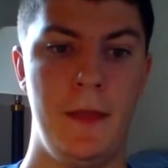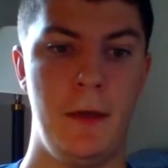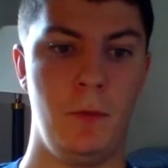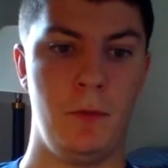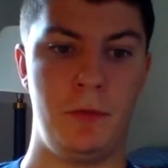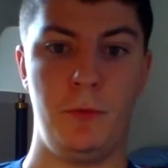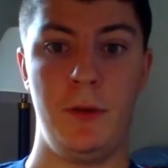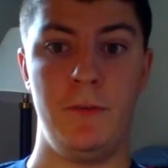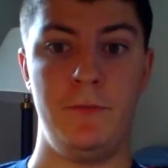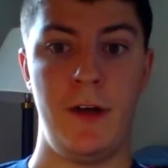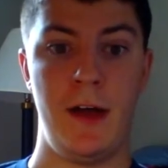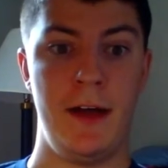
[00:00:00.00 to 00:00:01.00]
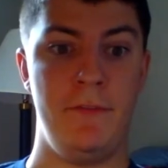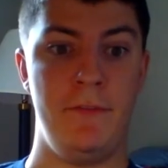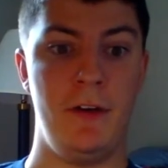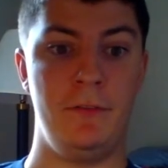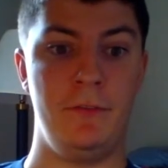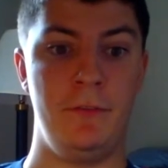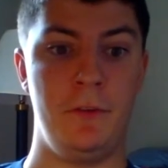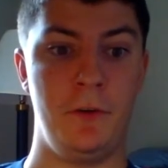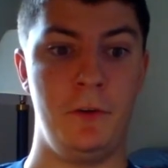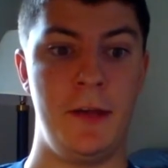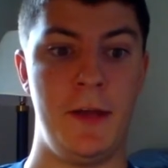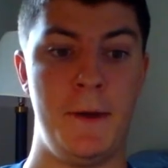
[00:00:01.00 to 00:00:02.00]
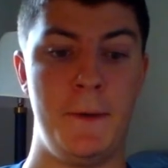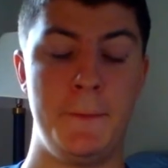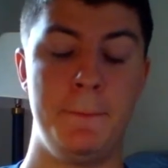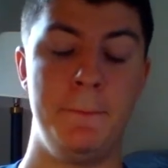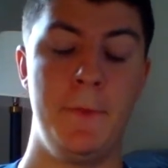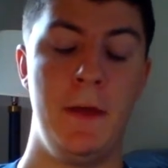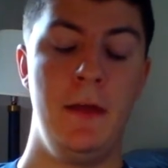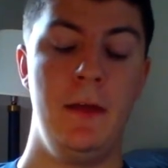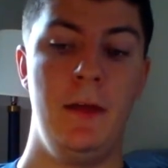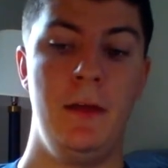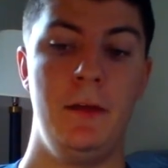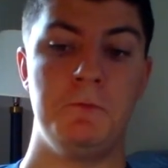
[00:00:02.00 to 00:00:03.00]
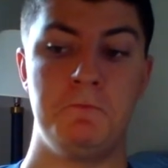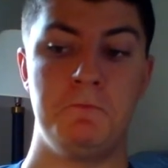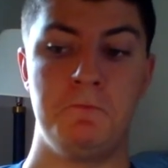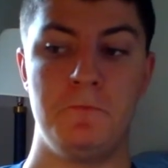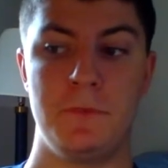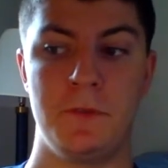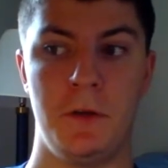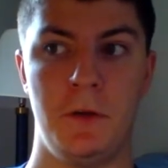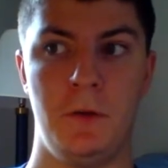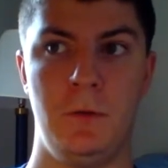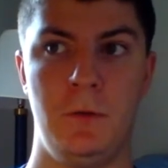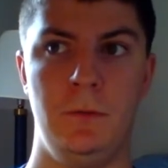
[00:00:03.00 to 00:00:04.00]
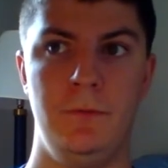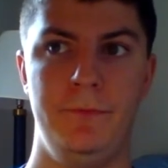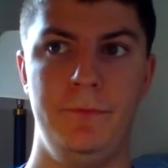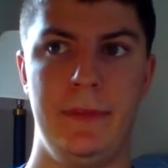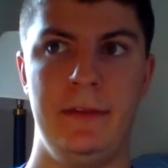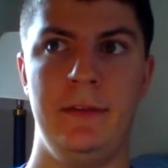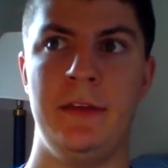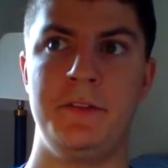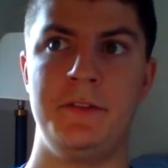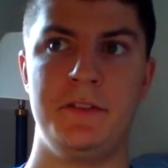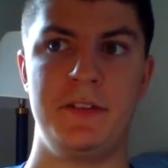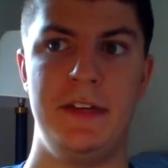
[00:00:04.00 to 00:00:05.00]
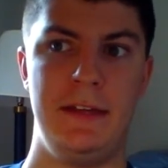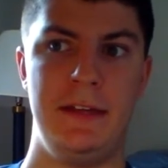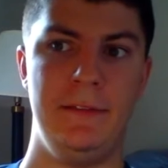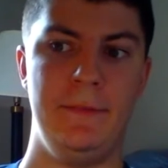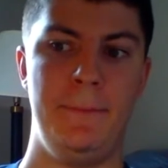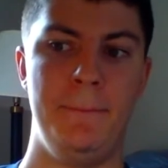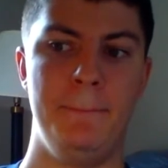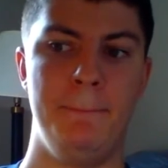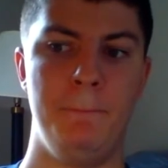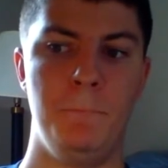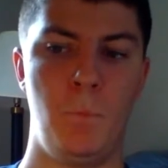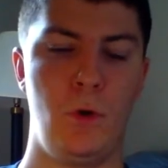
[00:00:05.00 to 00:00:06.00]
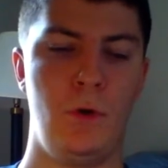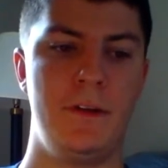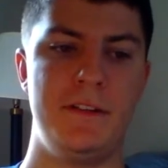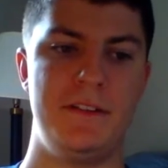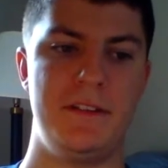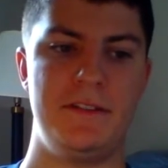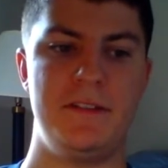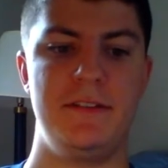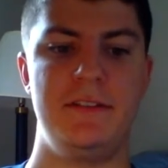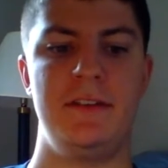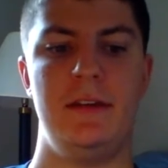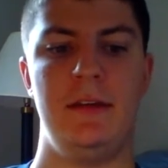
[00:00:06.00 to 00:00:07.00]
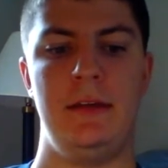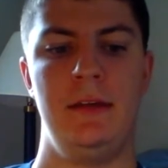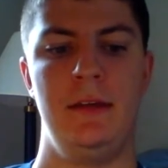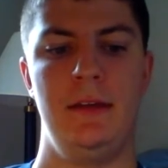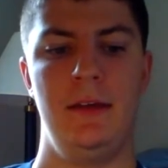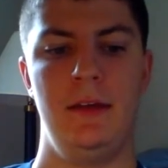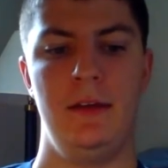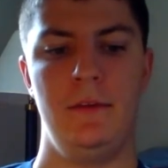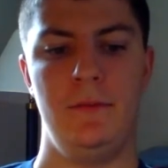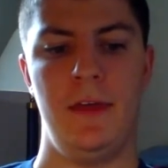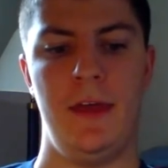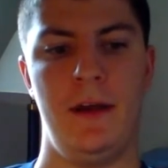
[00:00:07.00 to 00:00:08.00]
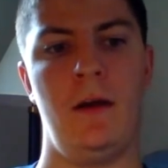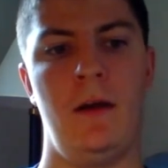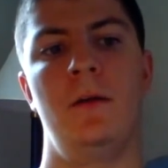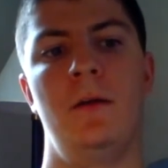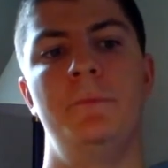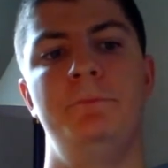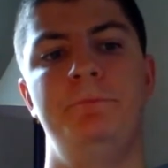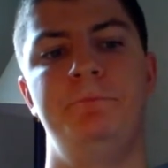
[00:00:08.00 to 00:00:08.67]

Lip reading: they were 3 of 5 on third down. So it's just getting more consistency there.